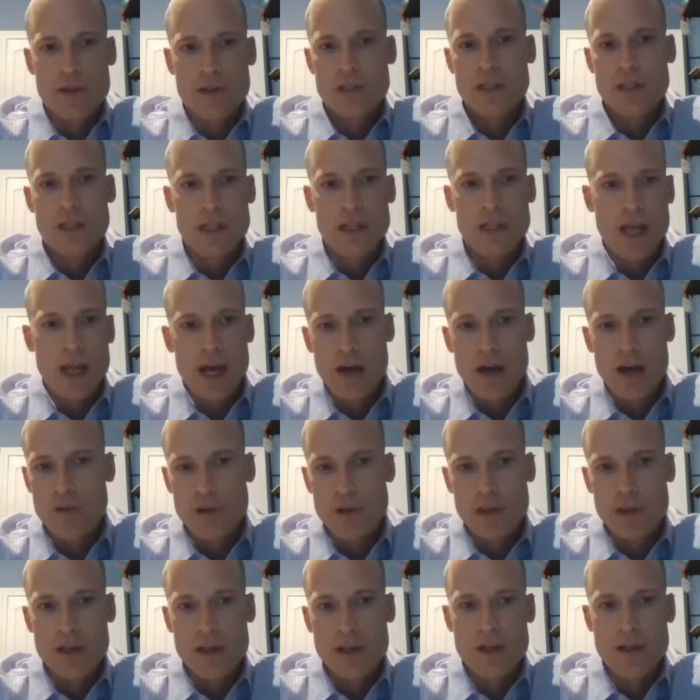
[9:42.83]
you need to have
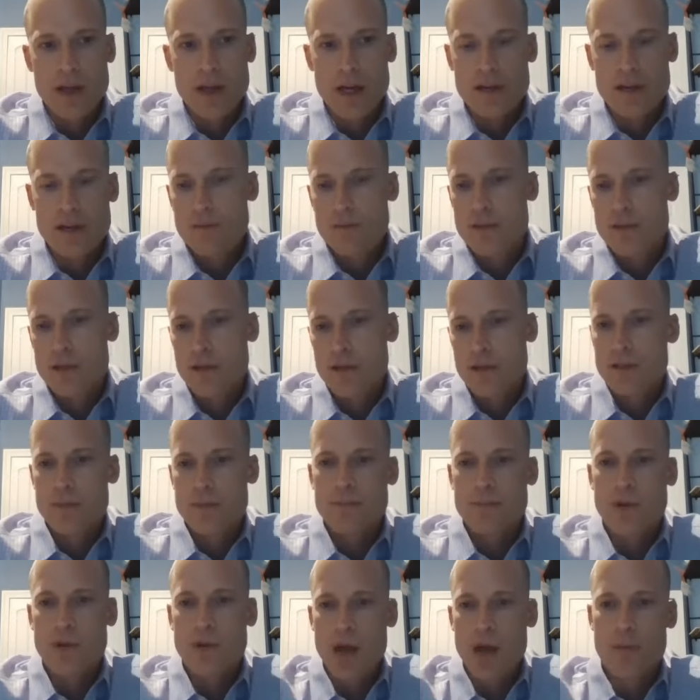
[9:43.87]
within some certain
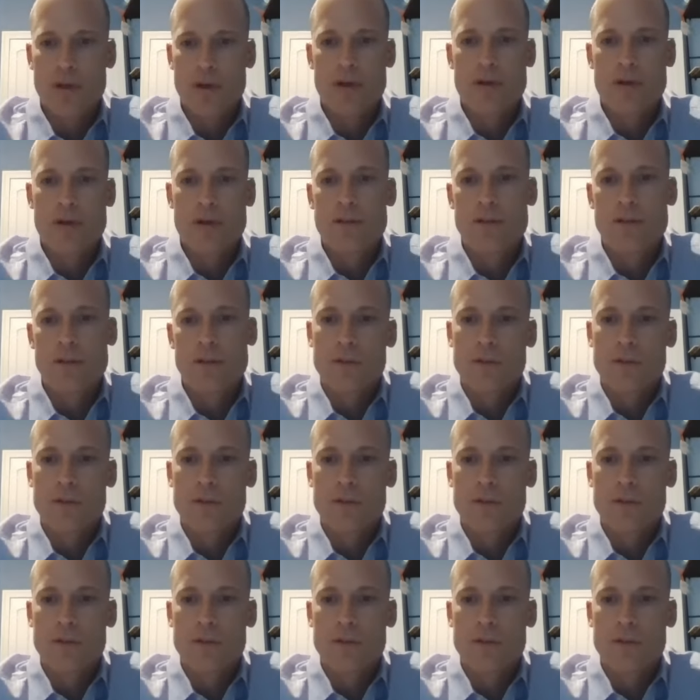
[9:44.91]
parameters too.